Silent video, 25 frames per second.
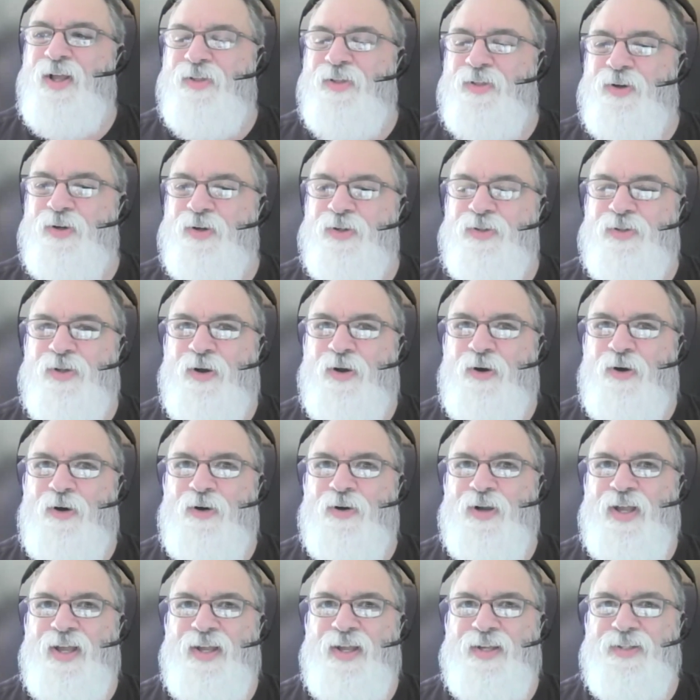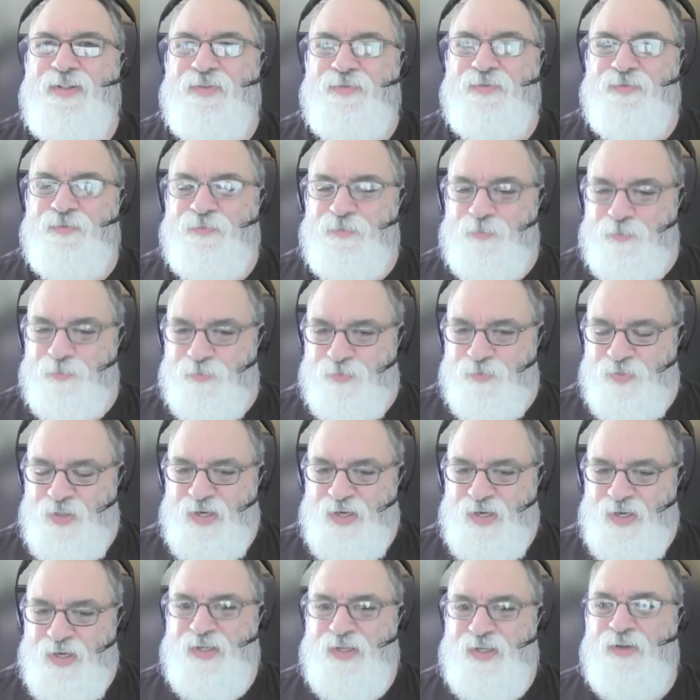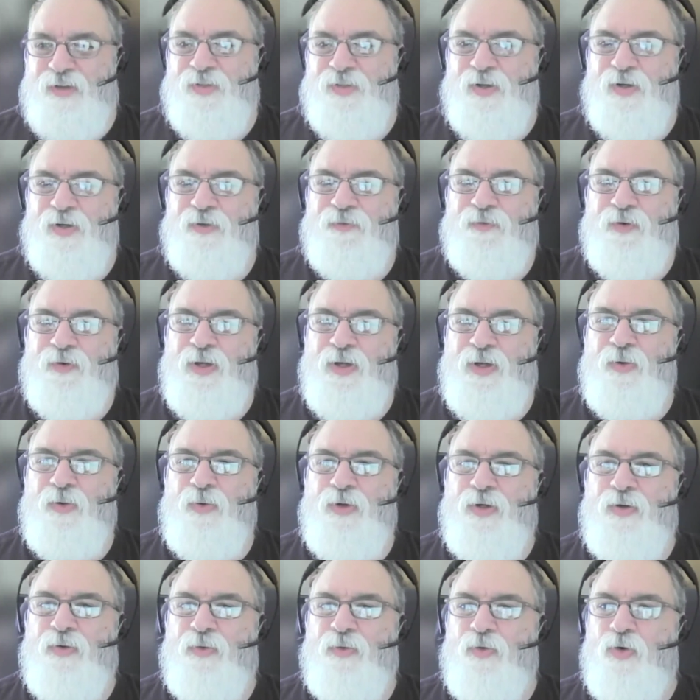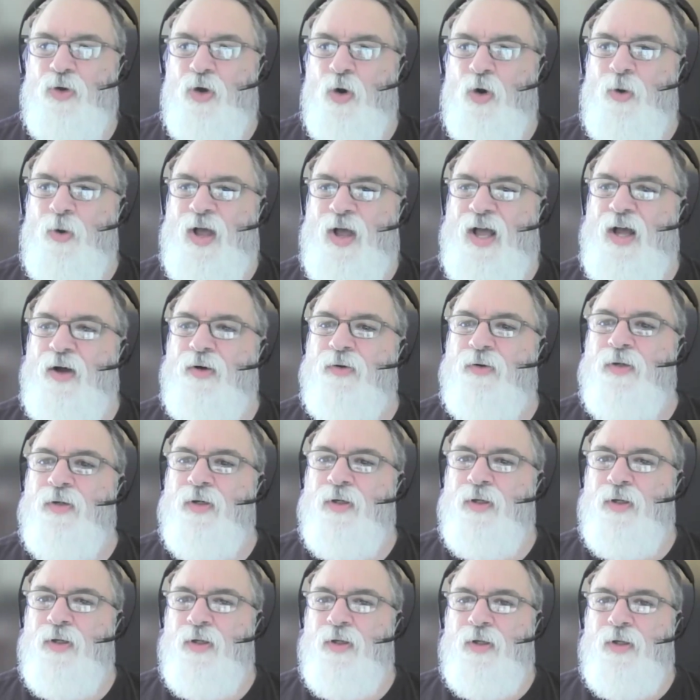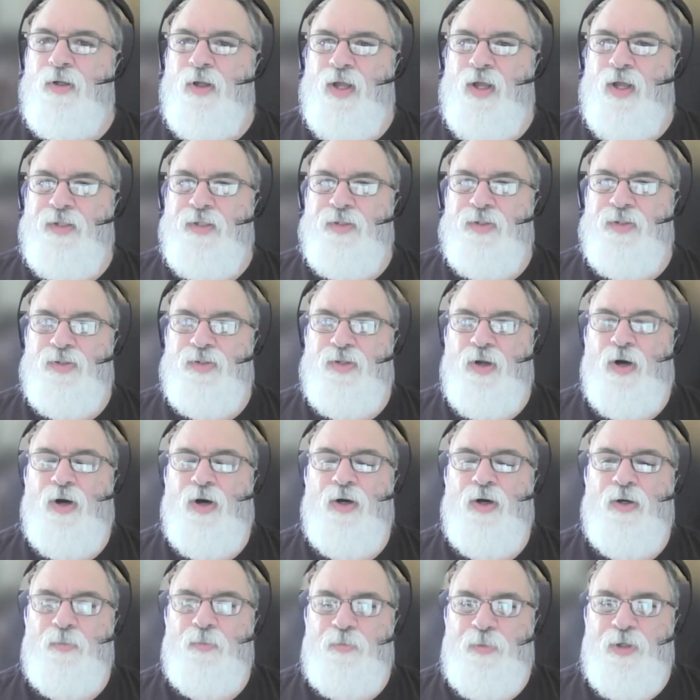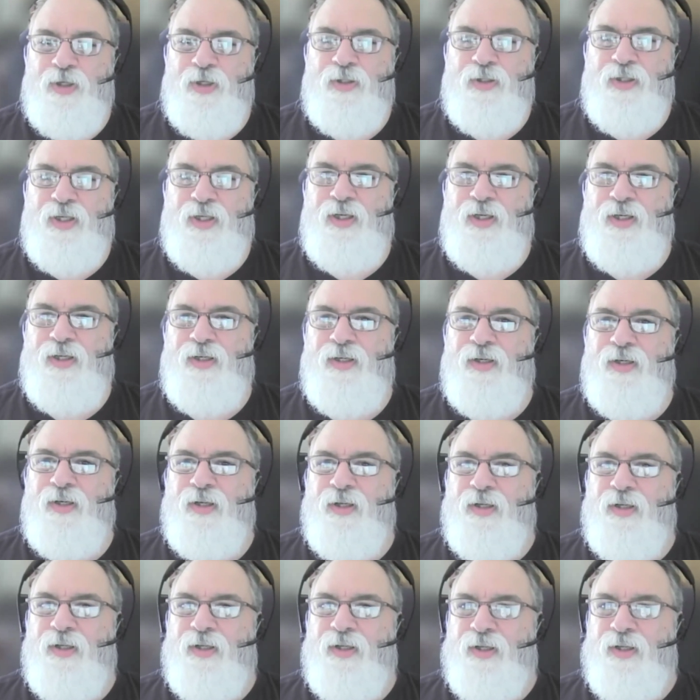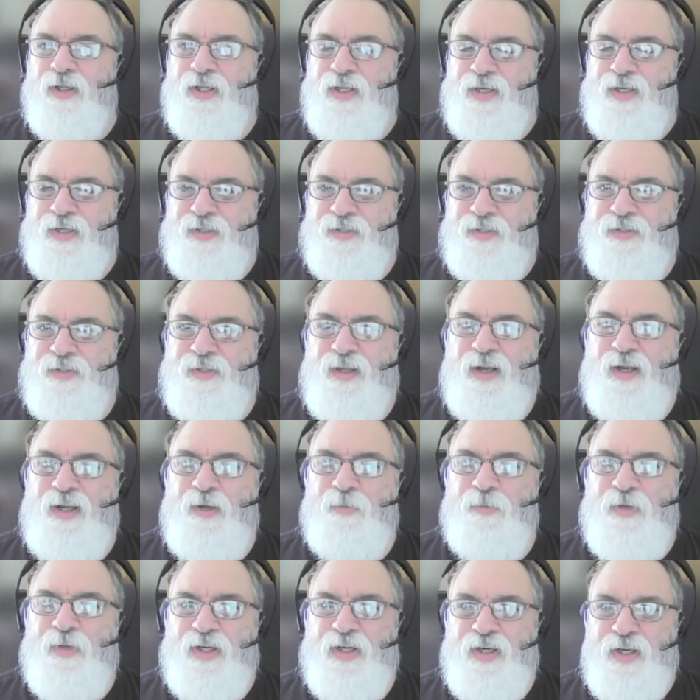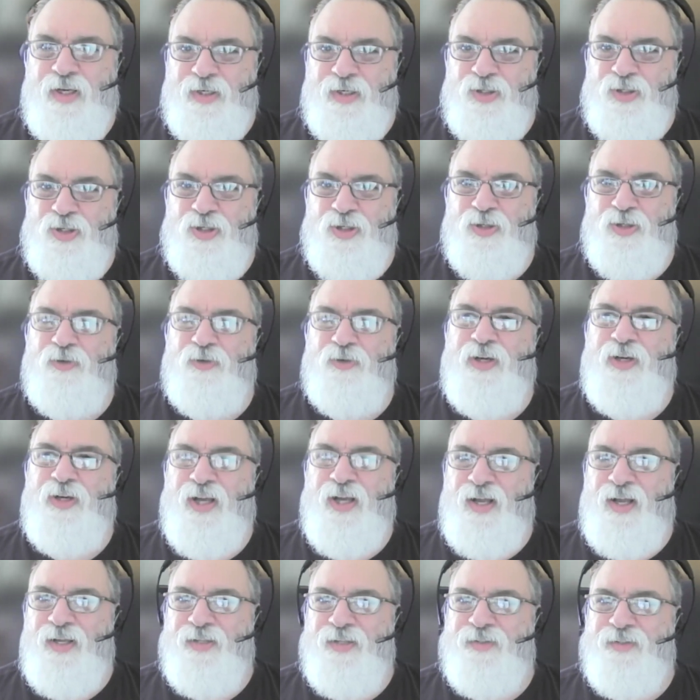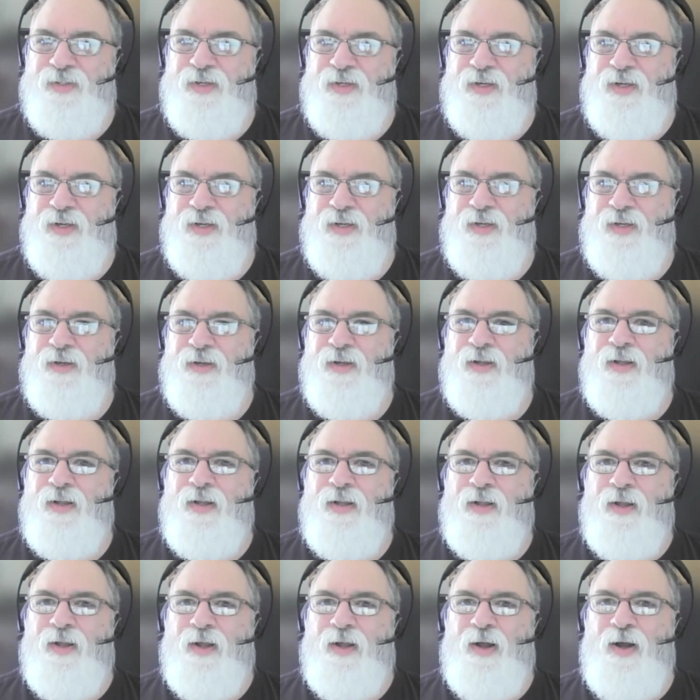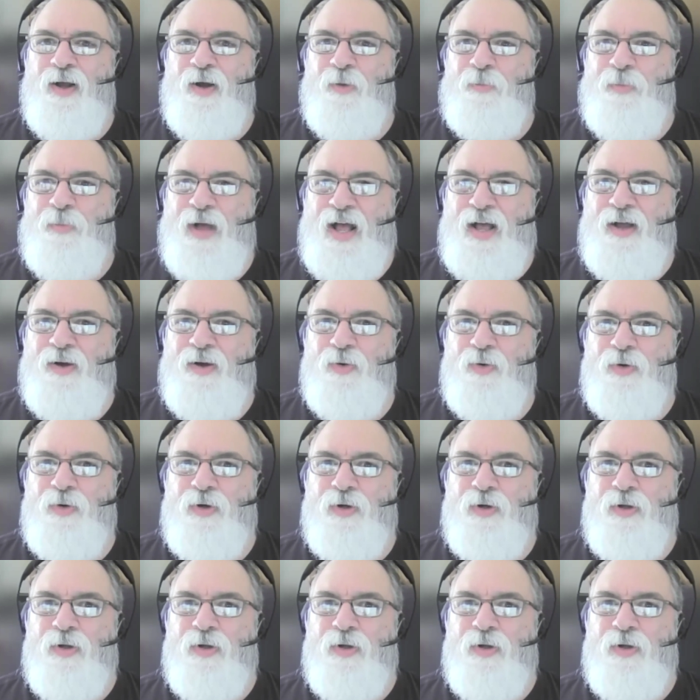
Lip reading: There's all kinds of things out there for you to go out and start building excitement and curiosity about